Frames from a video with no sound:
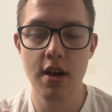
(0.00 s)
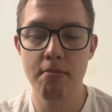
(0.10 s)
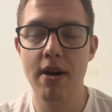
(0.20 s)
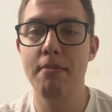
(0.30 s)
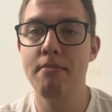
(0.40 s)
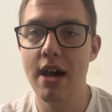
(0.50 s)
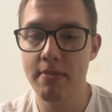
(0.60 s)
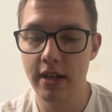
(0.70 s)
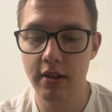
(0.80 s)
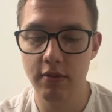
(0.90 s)
by
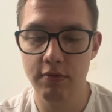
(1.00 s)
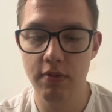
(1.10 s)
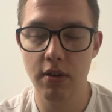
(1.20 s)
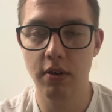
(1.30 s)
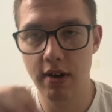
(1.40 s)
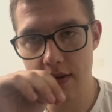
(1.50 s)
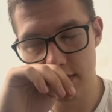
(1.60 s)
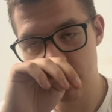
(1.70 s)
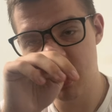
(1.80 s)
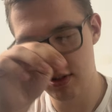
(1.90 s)
mapping
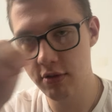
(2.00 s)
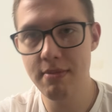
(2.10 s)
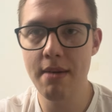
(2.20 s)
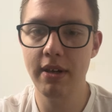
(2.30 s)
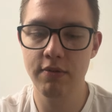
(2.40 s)
photographs. So mapping